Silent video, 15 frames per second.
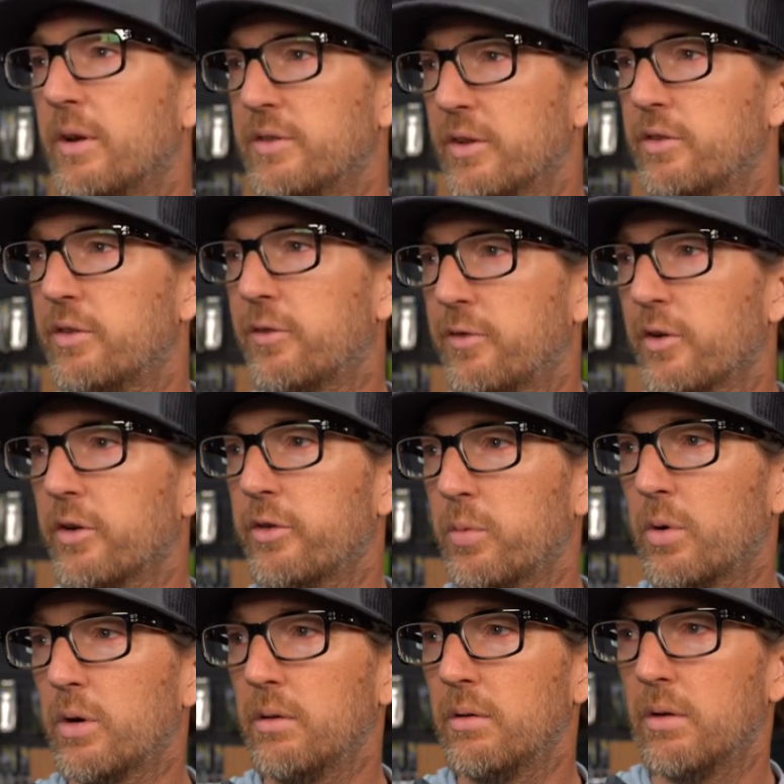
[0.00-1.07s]
Is this the first
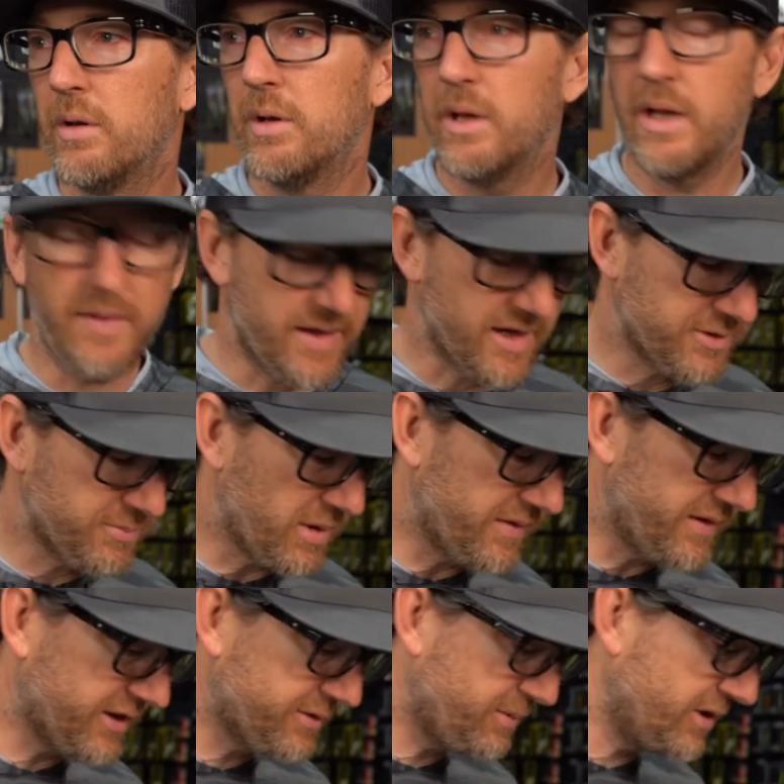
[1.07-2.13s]
one in the X-Pod and
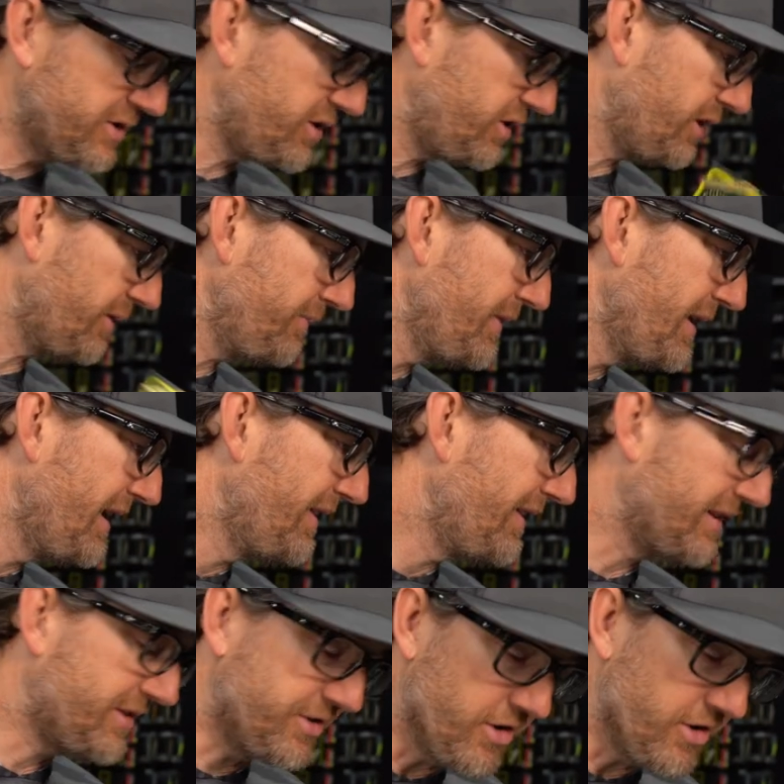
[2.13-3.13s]
the X-Pod Junior? That's